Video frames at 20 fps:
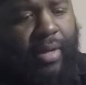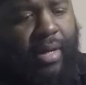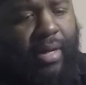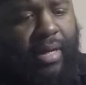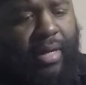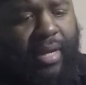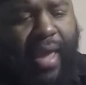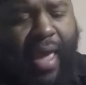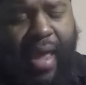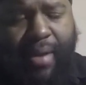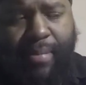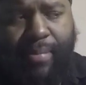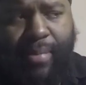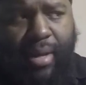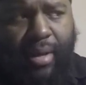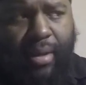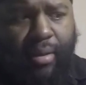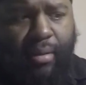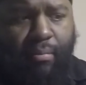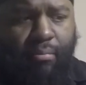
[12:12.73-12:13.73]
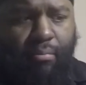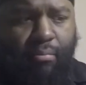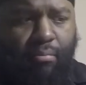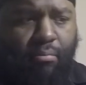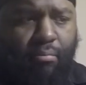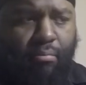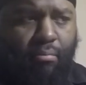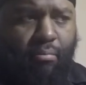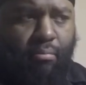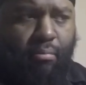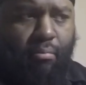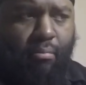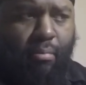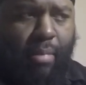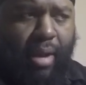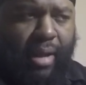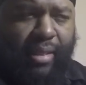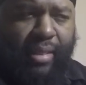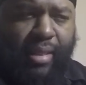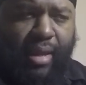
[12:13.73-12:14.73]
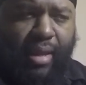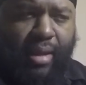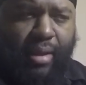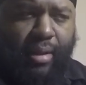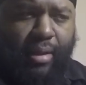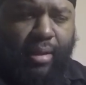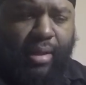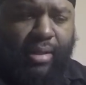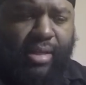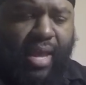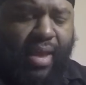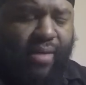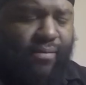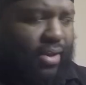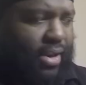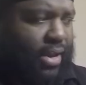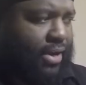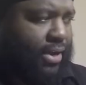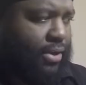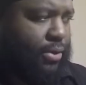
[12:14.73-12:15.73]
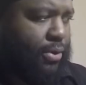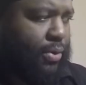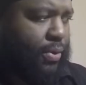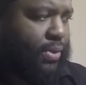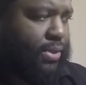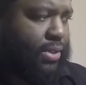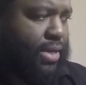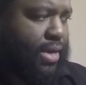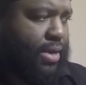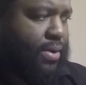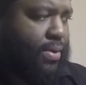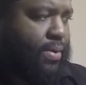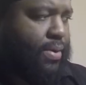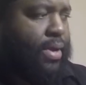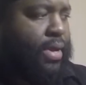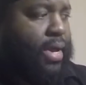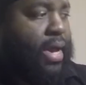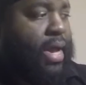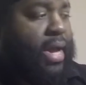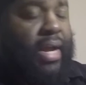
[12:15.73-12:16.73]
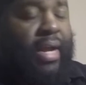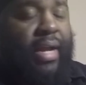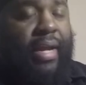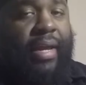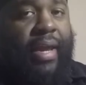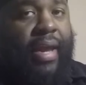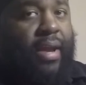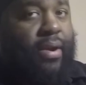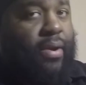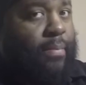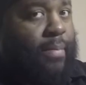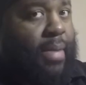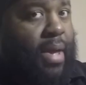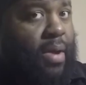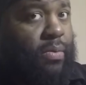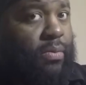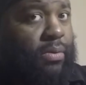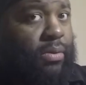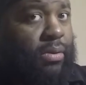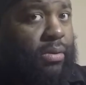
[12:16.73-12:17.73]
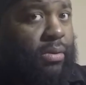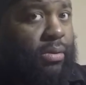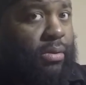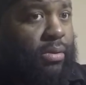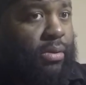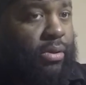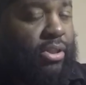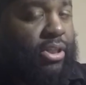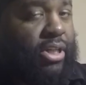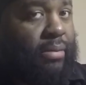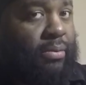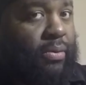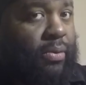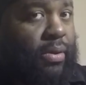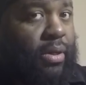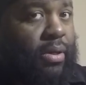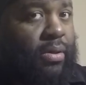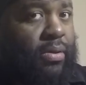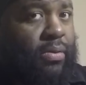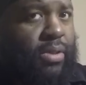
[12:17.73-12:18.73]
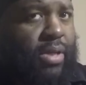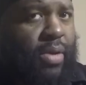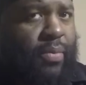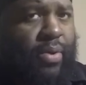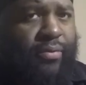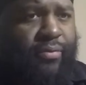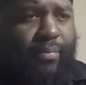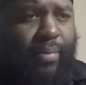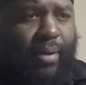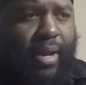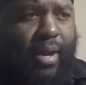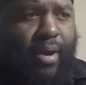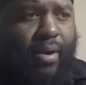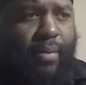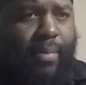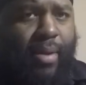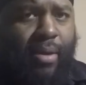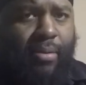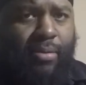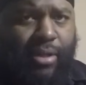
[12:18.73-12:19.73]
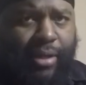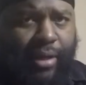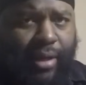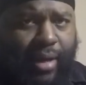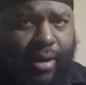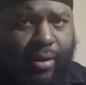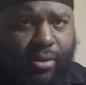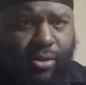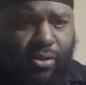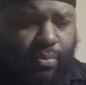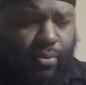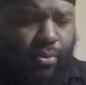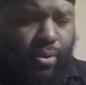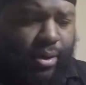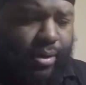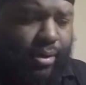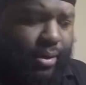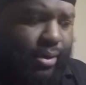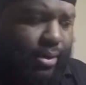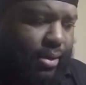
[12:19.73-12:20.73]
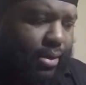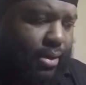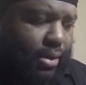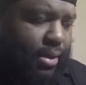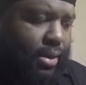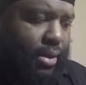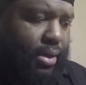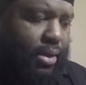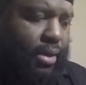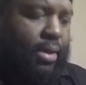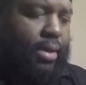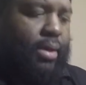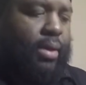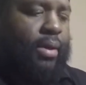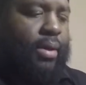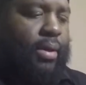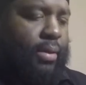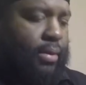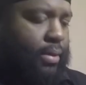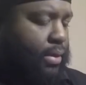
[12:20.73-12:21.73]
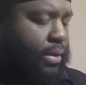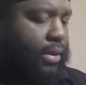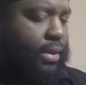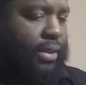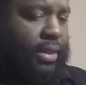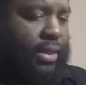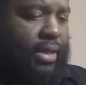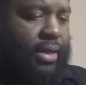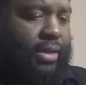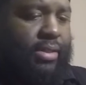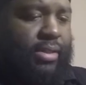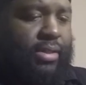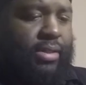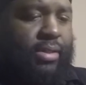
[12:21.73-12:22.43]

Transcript: Academy, I think, is having like a huge sale. Gander Mountain, double closed. They went from Gander Mountain to Gander Sport. This